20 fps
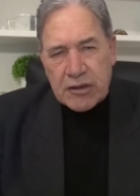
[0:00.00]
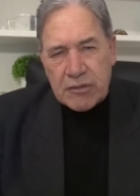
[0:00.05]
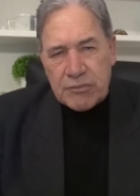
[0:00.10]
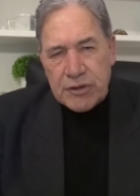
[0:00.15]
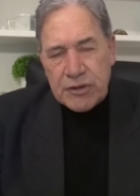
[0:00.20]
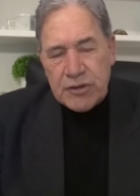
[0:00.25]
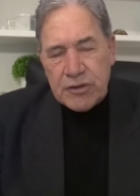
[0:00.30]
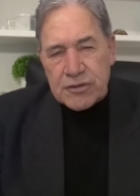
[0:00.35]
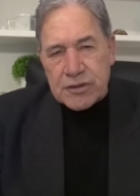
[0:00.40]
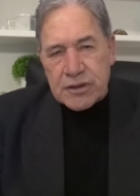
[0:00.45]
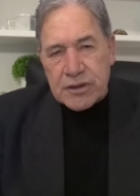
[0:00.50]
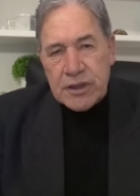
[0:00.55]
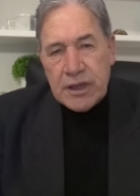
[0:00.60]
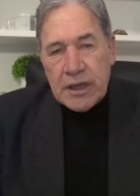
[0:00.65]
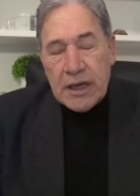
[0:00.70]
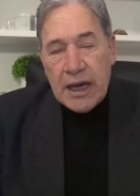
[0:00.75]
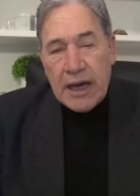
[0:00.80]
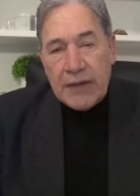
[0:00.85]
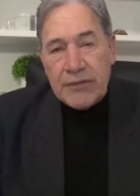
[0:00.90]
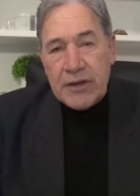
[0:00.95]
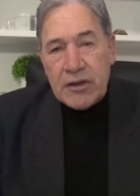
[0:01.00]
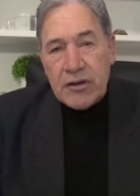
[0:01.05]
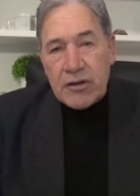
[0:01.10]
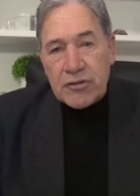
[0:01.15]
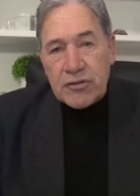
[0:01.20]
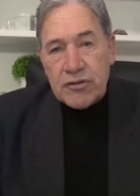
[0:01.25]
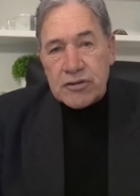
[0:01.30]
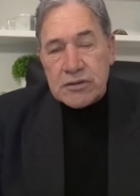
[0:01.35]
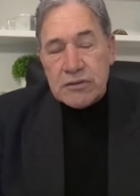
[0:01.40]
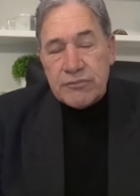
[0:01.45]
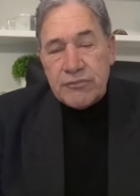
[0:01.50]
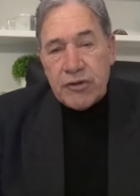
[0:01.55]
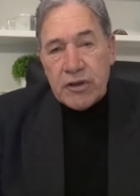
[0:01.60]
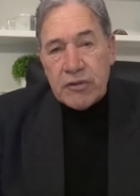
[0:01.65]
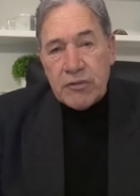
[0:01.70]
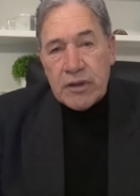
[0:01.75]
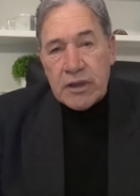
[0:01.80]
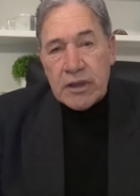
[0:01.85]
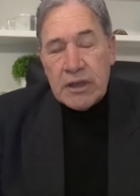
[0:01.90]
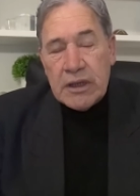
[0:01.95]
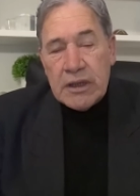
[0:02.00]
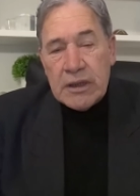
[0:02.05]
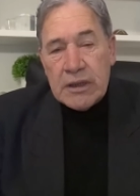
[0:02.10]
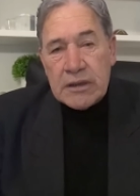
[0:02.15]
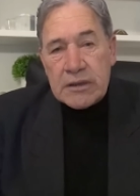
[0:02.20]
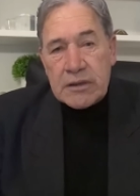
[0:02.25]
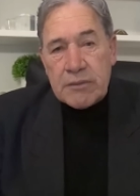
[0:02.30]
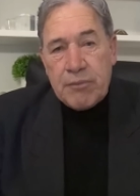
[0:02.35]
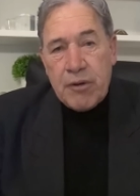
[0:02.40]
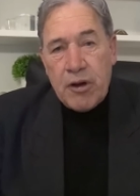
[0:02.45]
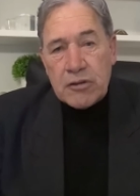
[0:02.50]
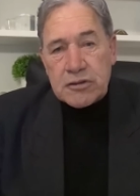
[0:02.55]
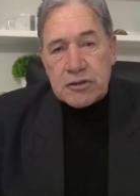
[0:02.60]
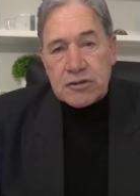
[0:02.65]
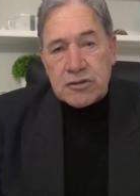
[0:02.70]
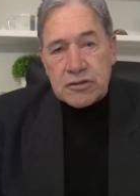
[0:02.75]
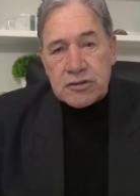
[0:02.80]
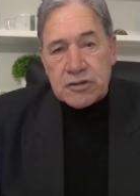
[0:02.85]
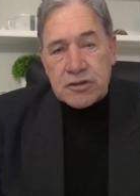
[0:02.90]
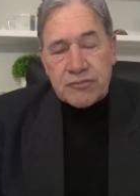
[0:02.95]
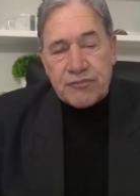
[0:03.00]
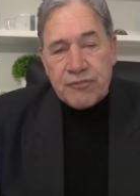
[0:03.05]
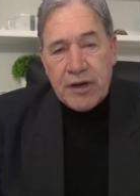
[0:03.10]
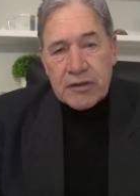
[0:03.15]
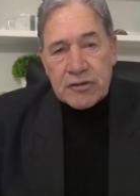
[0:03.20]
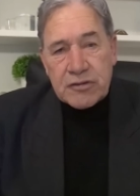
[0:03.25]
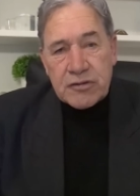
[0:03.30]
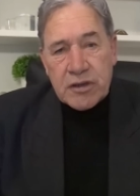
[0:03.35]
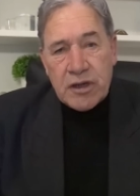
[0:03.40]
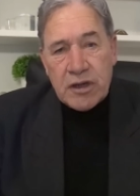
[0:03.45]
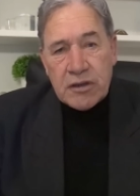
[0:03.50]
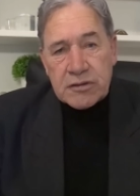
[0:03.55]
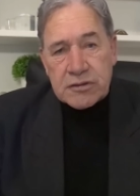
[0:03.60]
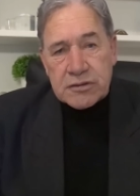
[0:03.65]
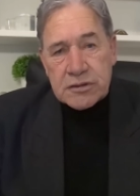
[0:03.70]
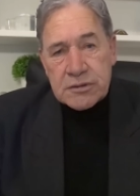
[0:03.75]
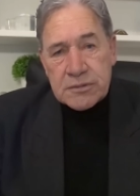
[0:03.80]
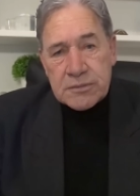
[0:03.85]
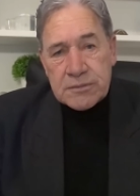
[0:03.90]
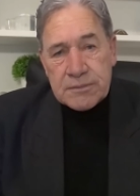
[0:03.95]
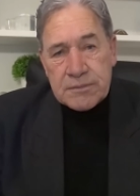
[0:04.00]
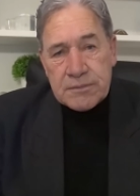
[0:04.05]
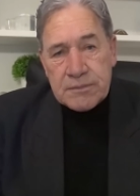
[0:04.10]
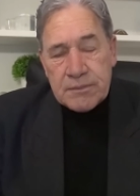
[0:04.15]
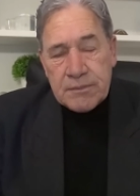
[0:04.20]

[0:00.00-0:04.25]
they could be using, and they're not using them very well. Yeah. The polls are just far too close.